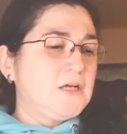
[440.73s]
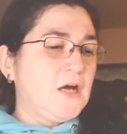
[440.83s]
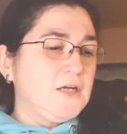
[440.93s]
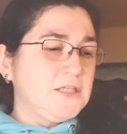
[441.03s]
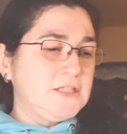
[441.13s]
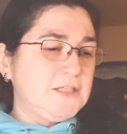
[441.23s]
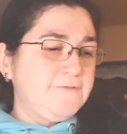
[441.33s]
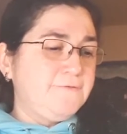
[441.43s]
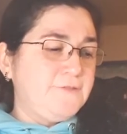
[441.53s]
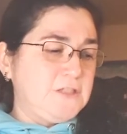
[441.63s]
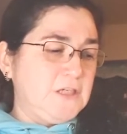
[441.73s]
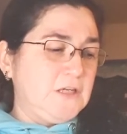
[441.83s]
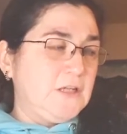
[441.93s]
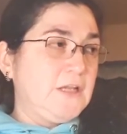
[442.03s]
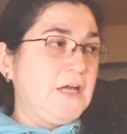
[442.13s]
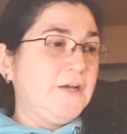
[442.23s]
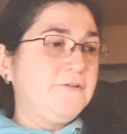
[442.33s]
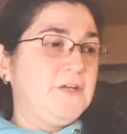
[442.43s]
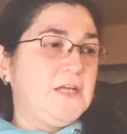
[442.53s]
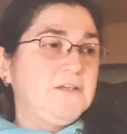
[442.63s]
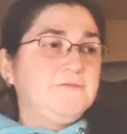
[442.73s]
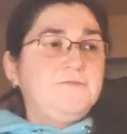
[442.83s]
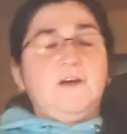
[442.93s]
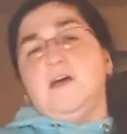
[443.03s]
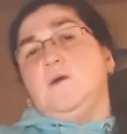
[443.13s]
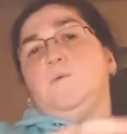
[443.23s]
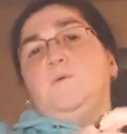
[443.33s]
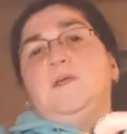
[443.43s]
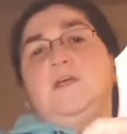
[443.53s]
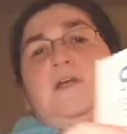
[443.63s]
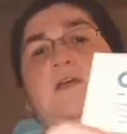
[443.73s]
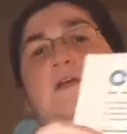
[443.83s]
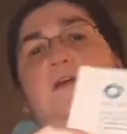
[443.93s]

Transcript: cognitive, physical, and creative. And we